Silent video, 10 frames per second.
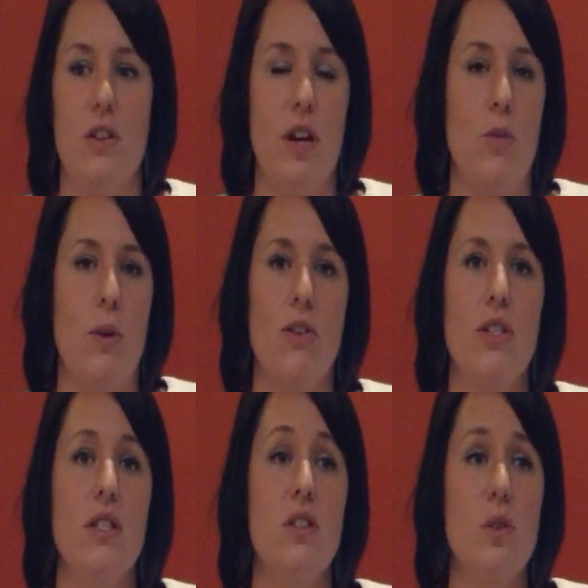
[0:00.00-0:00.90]
they're in, whether
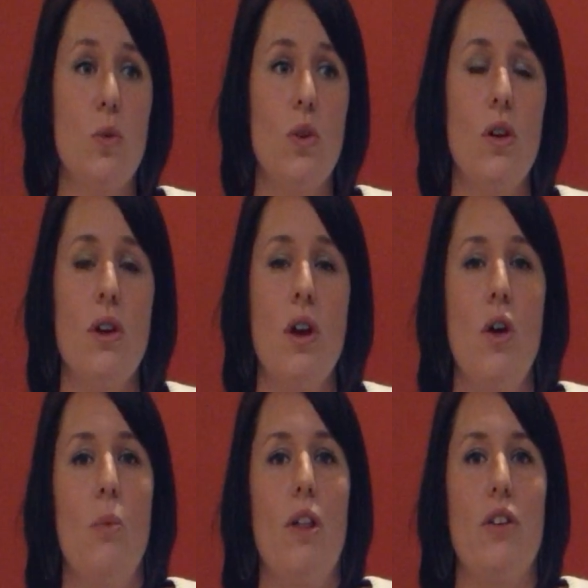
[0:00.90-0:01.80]
it's a school,
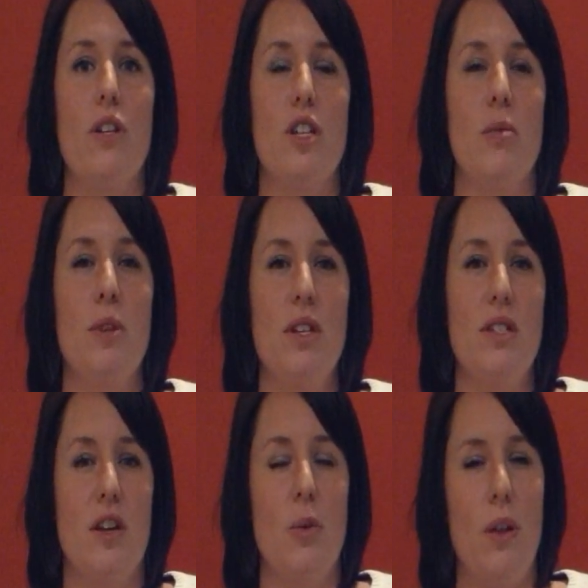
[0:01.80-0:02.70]
whether it's a community
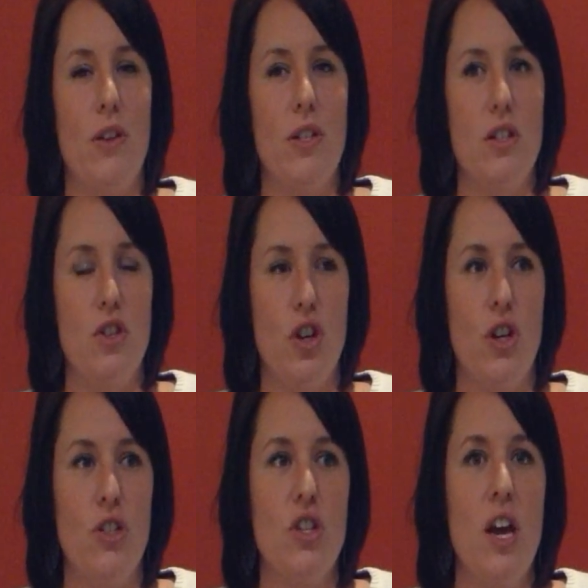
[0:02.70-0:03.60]
center, whether it's a
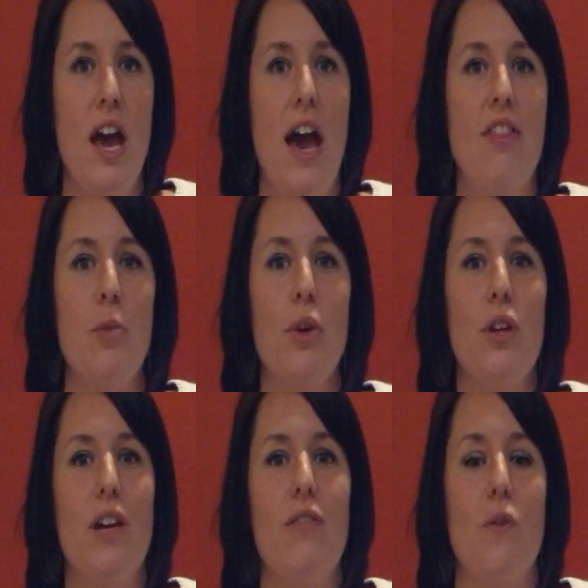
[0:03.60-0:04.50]
church. And then we're
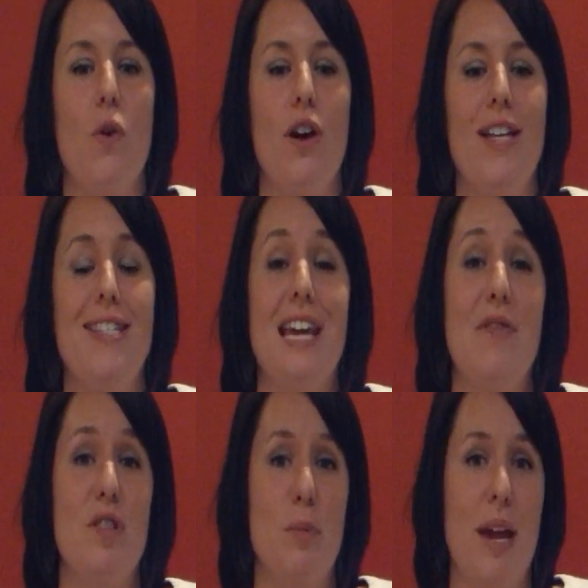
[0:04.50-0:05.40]
looking for a safe
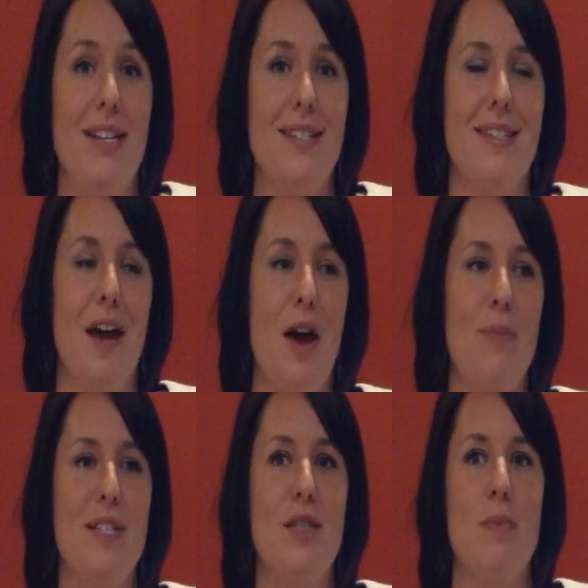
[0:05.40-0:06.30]
space. Um,
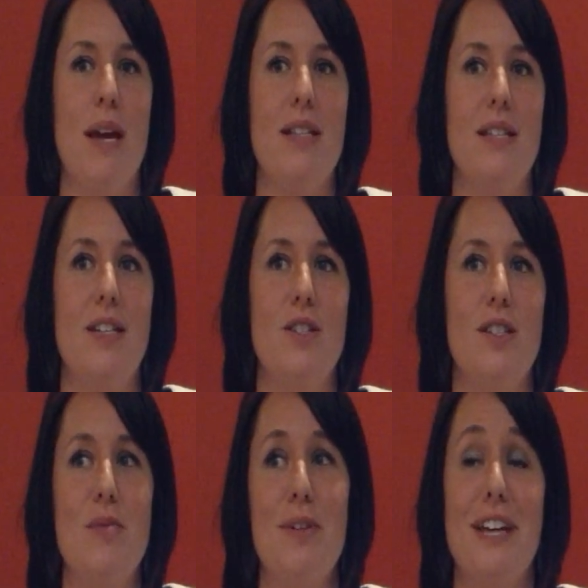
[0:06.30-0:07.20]
this space needs to
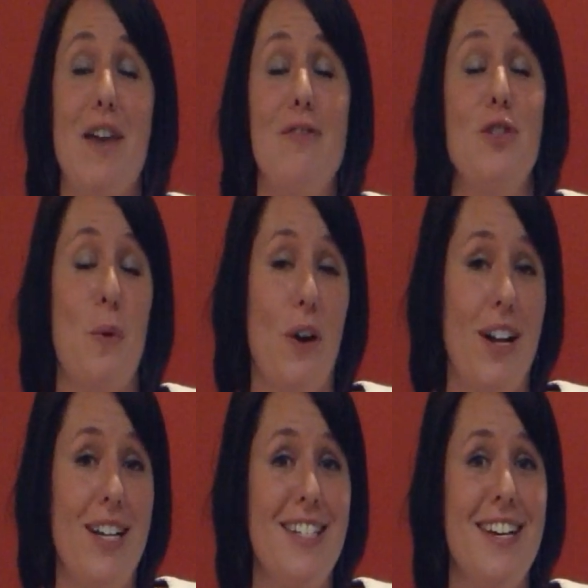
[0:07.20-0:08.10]
typically have a door on
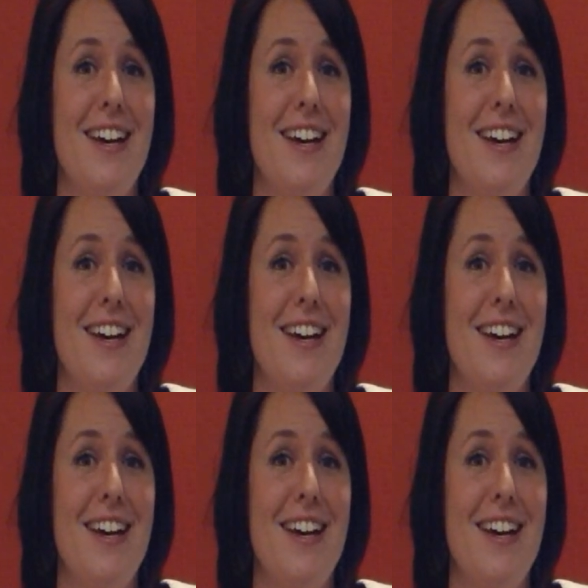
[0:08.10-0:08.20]
it,